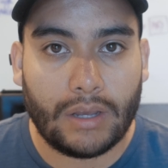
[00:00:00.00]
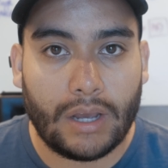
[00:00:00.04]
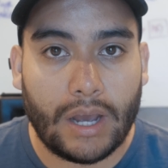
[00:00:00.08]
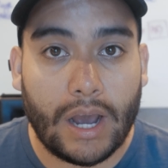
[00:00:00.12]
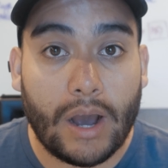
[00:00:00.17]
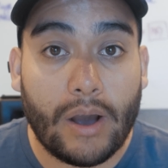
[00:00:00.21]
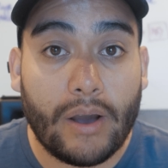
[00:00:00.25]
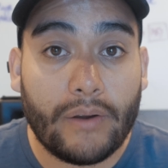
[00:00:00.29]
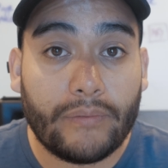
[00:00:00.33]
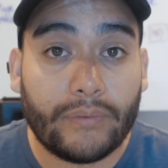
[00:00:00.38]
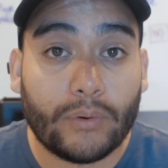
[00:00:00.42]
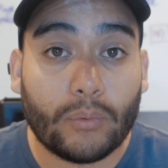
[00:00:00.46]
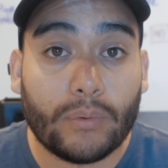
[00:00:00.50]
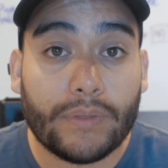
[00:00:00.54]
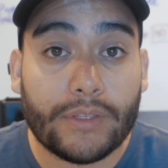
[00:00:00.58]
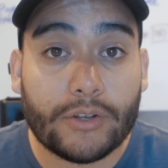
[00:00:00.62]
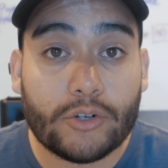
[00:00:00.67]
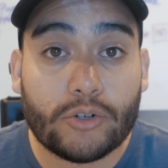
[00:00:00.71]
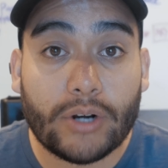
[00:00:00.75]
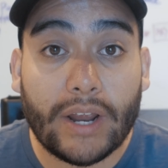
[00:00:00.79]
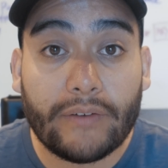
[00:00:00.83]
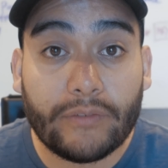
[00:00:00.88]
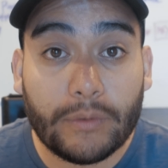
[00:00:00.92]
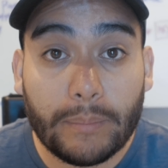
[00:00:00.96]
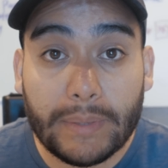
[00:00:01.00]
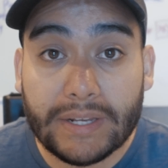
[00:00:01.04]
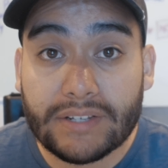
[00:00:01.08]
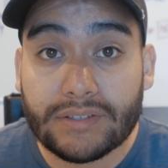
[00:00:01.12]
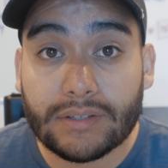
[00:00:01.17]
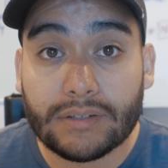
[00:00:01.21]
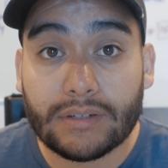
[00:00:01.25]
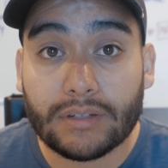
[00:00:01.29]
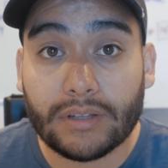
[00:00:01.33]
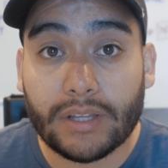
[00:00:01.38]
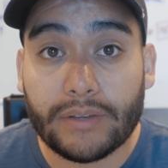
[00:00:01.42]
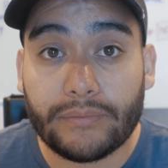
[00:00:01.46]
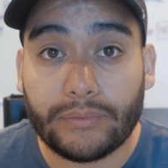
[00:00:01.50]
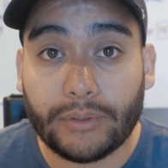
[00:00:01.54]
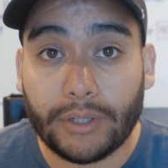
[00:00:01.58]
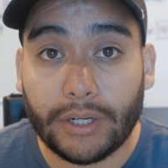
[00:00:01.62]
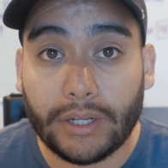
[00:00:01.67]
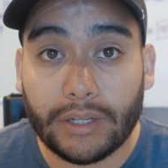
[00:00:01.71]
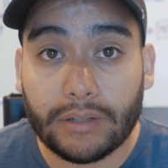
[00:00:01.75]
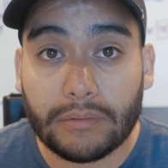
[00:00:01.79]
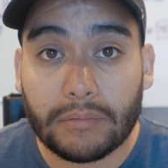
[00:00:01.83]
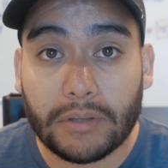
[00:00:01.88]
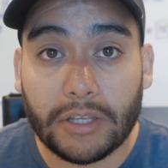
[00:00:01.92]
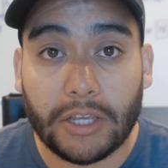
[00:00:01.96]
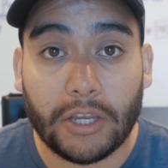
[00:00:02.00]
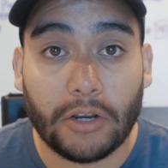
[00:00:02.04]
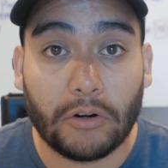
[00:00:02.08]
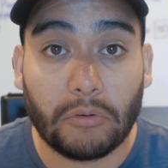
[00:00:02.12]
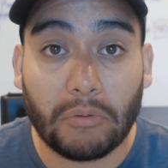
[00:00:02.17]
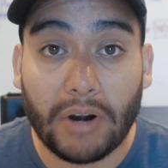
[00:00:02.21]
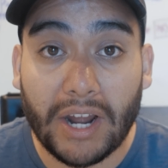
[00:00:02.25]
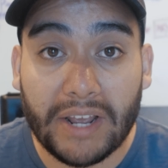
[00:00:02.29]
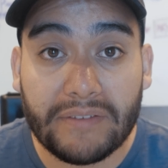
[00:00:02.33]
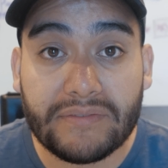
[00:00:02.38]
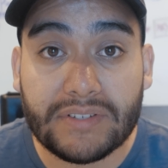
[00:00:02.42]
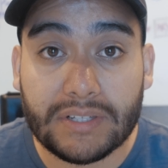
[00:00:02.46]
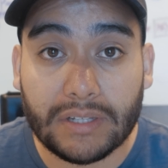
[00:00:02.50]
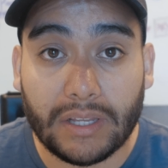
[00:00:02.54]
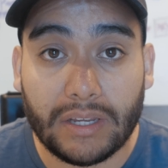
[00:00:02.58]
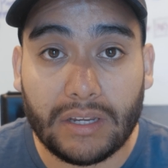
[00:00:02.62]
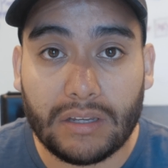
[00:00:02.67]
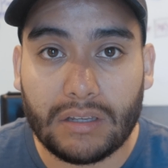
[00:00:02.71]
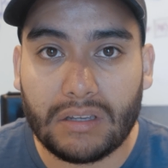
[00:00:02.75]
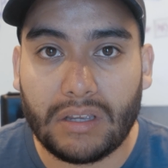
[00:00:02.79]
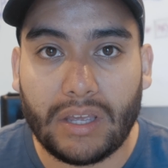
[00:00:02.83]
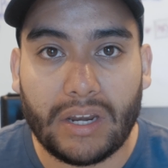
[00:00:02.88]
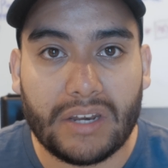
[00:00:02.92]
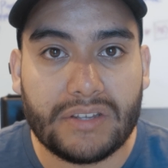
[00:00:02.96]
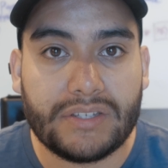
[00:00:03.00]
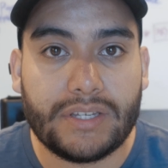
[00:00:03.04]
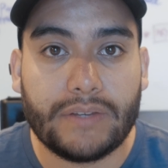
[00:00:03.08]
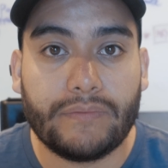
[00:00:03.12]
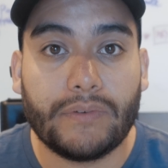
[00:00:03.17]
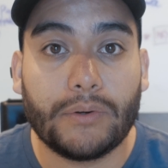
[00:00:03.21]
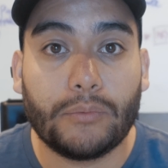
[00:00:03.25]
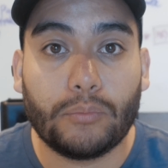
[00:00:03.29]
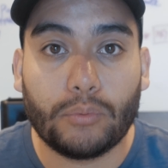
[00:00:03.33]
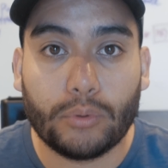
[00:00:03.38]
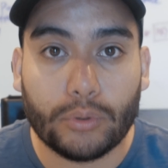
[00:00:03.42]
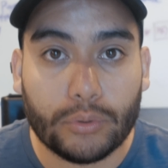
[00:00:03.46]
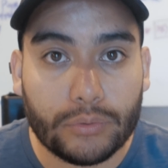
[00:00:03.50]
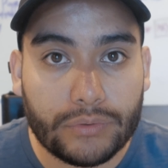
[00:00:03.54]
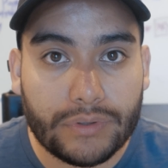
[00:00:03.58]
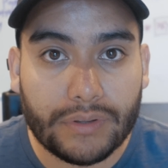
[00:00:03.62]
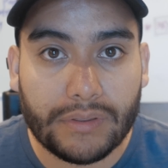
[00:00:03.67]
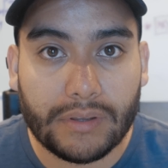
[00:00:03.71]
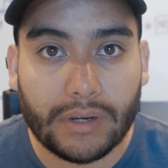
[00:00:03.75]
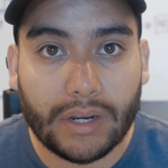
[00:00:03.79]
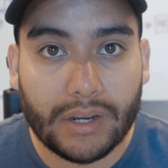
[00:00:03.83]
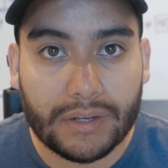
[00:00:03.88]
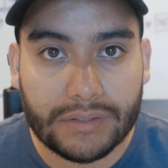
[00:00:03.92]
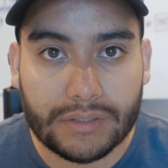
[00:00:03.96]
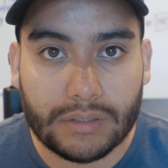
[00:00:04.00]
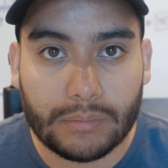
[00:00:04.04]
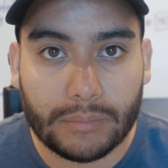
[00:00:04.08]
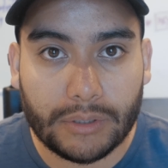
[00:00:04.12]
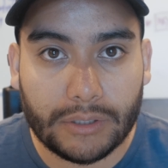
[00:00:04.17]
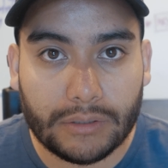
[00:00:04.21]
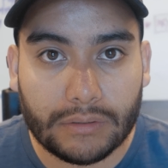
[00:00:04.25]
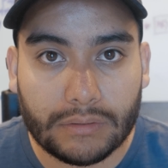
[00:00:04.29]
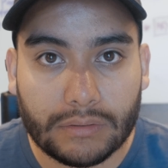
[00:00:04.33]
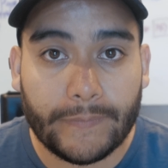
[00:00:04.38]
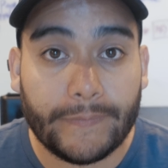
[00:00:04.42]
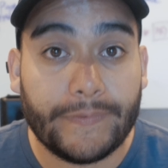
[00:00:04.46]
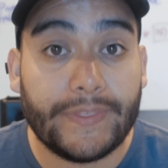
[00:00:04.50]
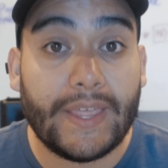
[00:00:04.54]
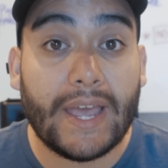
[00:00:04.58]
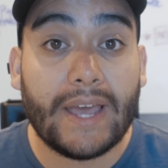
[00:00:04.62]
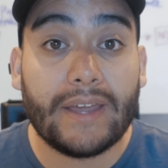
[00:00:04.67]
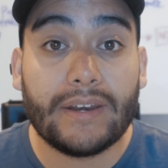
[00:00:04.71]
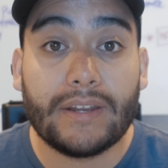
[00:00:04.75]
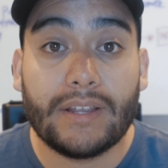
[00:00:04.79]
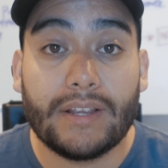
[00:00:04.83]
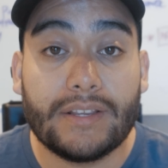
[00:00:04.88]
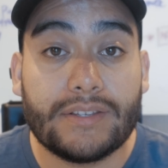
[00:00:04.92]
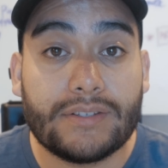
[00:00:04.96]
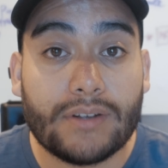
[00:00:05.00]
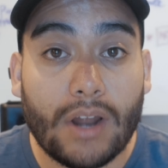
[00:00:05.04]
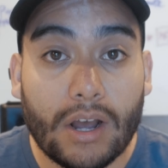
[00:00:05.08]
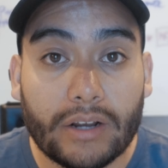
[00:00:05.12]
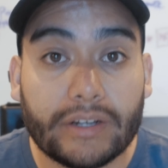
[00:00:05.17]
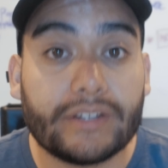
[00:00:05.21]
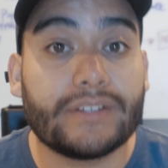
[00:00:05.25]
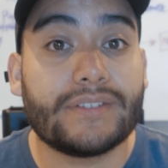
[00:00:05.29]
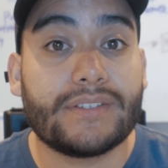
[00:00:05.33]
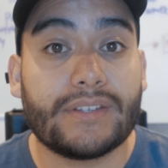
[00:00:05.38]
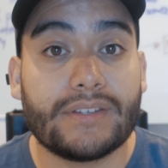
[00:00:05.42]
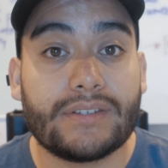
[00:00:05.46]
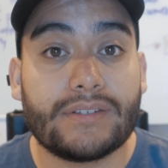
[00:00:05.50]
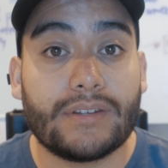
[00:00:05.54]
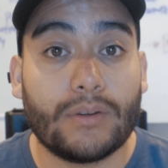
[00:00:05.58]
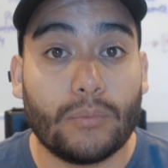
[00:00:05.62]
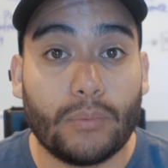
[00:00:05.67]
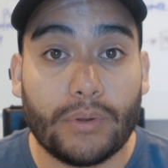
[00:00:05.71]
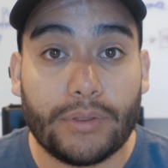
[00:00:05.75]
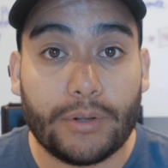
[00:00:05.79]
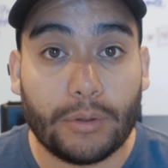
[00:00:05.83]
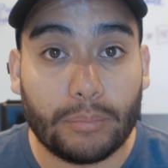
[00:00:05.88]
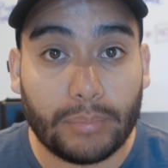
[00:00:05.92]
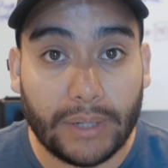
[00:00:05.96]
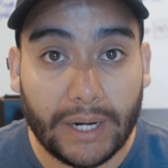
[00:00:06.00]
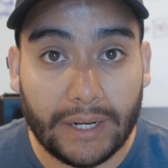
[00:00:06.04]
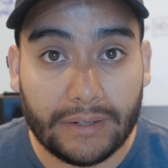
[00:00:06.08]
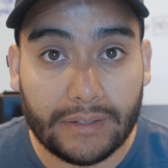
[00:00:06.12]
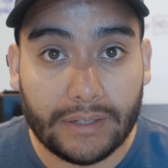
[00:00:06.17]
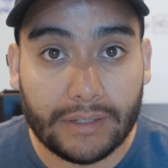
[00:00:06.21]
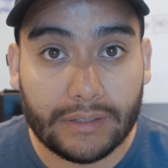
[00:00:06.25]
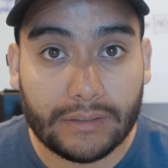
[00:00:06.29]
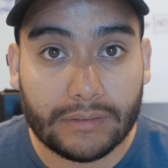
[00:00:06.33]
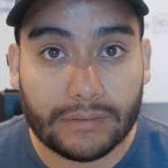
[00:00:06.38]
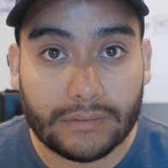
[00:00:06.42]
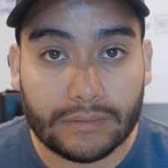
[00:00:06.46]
However, when the driver makes the delivery, he arrives late and is even rude to the customer. That is not consistent with your branding.